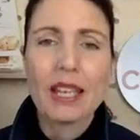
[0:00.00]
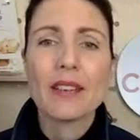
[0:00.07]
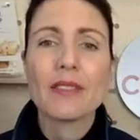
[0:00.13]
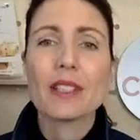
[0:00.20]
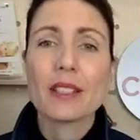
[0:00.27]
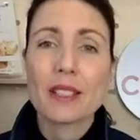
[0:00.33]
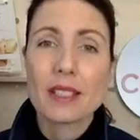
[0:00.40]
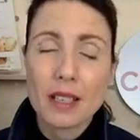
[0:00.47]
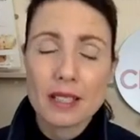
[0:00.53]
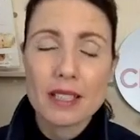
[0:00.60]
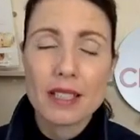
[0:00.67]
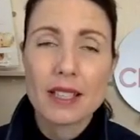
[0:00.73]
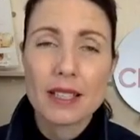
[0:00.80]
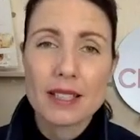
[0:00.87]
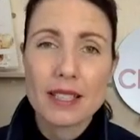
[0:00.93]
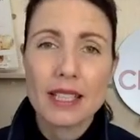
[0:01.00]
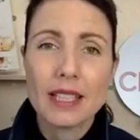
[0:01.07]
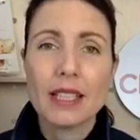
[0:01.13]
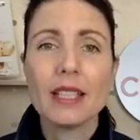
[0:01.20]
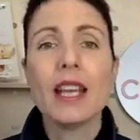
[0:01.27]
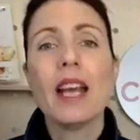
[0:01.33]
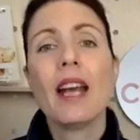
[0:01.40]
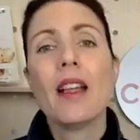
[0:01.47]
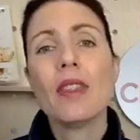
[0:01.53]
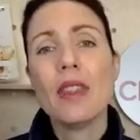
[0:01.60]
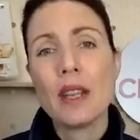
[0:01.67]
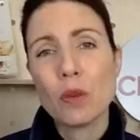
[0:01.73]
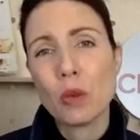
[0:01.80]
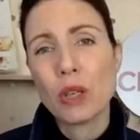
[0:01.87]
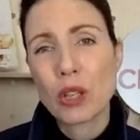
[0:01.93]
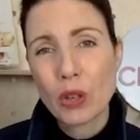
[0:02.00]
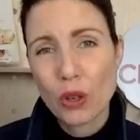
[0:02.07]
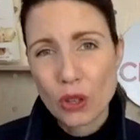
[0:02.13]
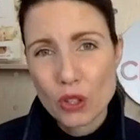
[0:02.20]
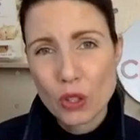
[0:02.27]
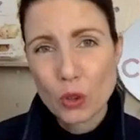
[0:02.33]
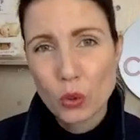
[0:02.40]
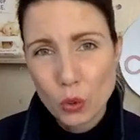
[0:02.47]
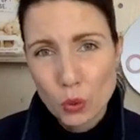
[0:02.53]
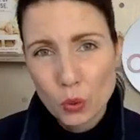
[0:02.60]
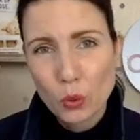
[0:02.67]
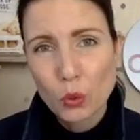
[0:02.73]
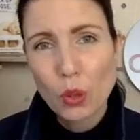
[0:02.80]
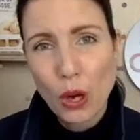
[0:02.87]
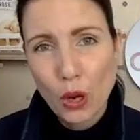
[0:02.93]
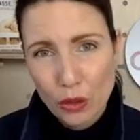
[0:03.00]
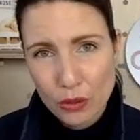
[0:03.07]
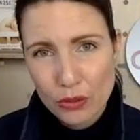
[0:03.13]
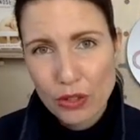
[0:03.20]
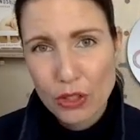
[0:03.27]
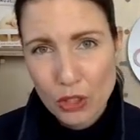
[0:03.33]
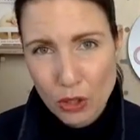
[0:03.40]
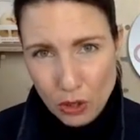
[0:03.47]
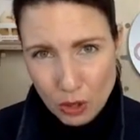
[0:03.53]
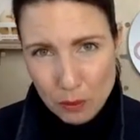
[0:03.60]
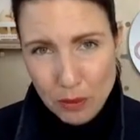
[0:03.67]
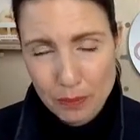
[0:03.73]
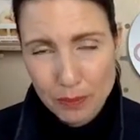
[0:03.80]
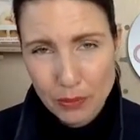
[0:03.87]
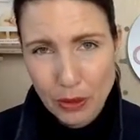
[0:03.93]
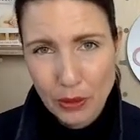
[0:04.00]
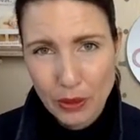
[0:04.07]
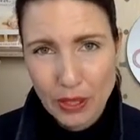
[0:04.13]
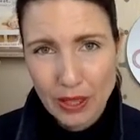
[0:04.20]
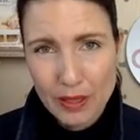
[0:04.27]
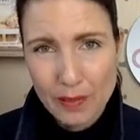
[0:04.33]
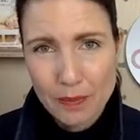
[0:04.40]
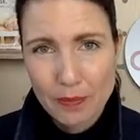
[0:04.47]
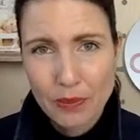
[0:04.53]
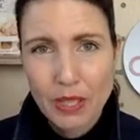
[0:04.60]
If it's stuck to the skin, then we're going to cool over the top, okay?